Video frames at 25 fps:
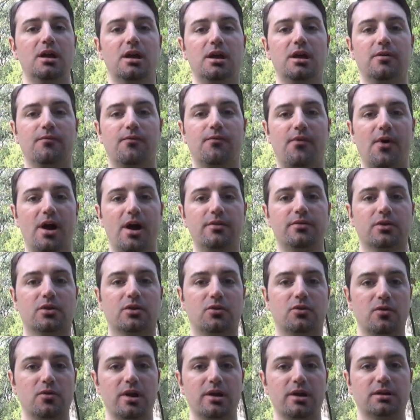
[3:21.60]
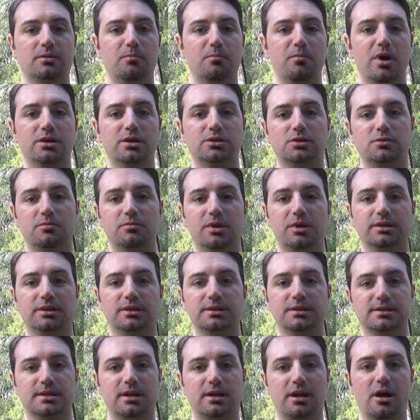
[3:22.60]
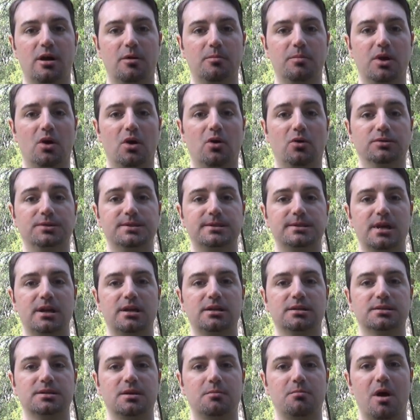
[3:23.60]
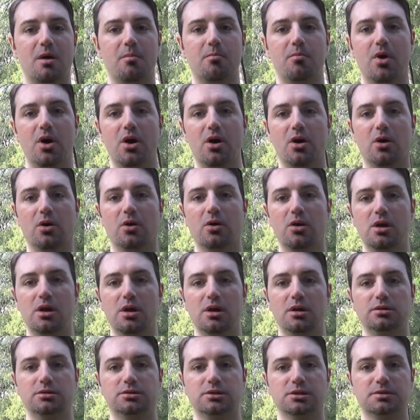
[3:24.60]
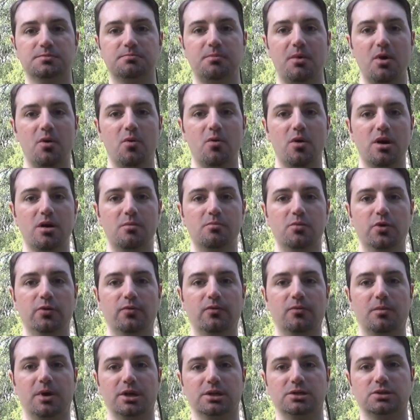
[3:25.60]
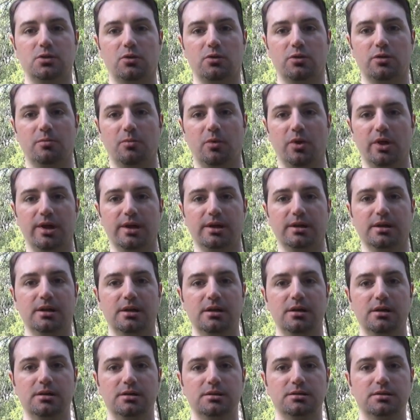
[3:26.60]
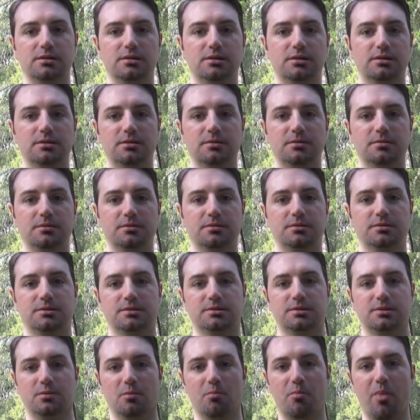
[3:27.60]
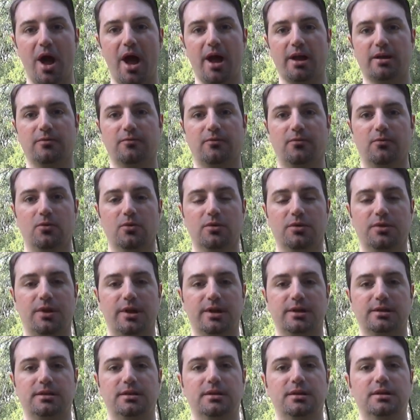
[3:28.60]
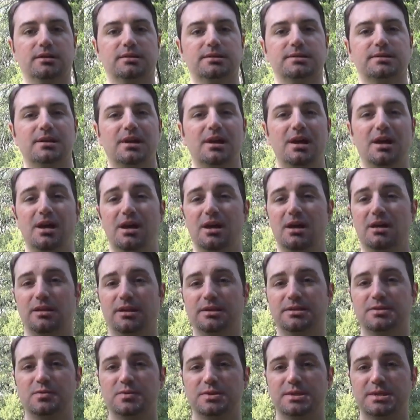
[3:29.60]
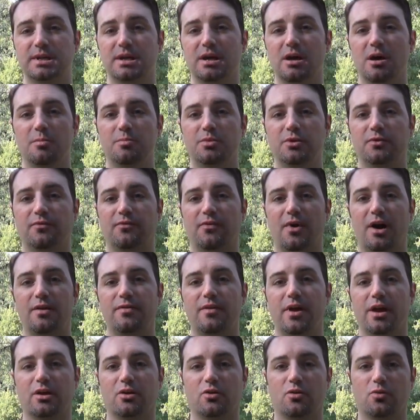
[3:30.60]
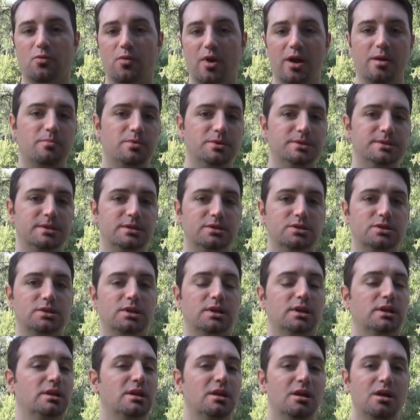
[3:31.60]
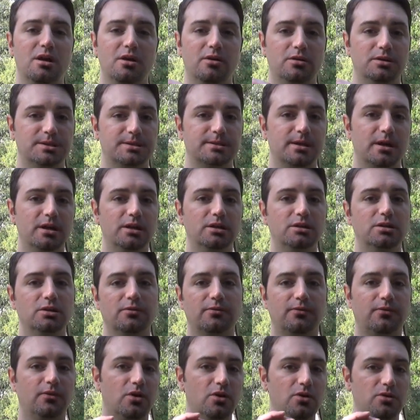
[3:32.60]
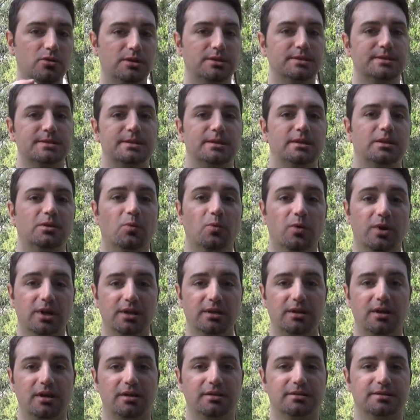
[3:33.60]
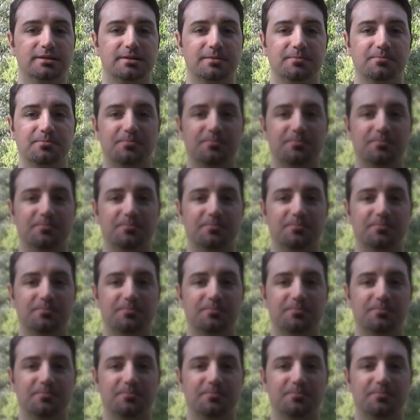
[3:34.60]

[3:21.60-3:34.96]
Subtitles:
and find the correct measurement that's going to help me hold steadiest on my bow just by where I'm moving my shoulder blade. So back and forth like this. And that's what's going to help you find that correct positioning. Studying your float and seeing what it does.